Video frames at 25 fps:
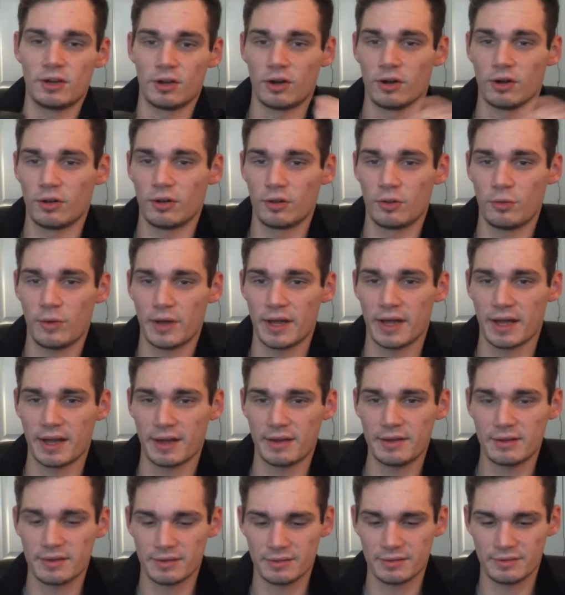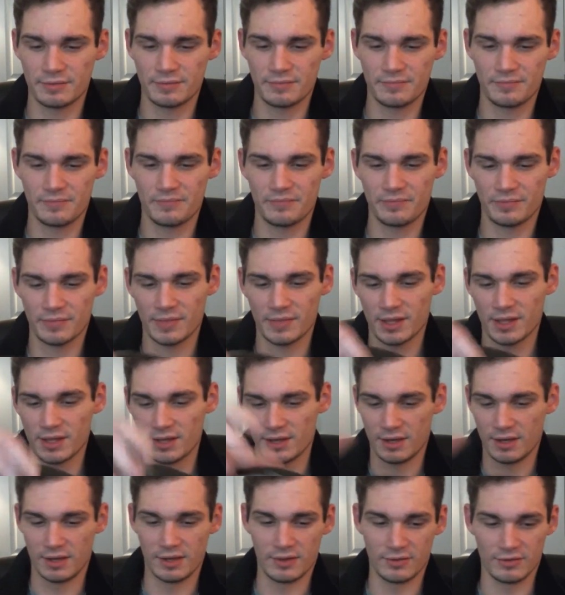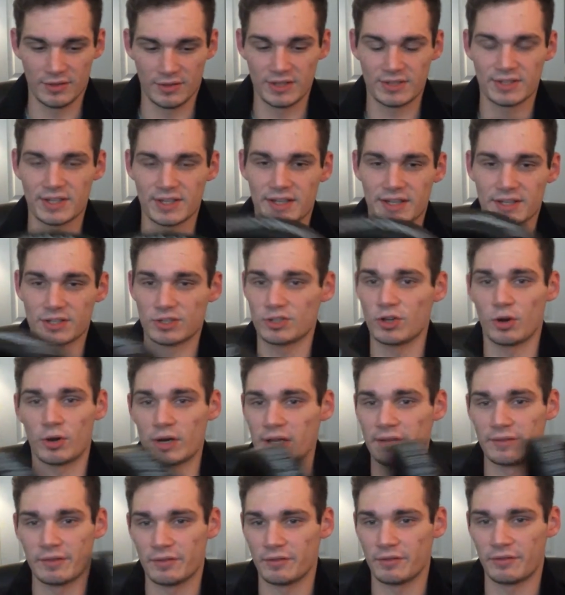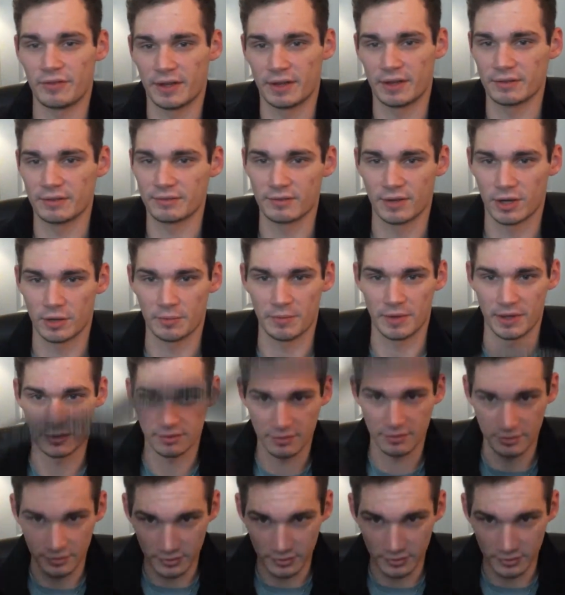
All the way out. These things don't even fit on me.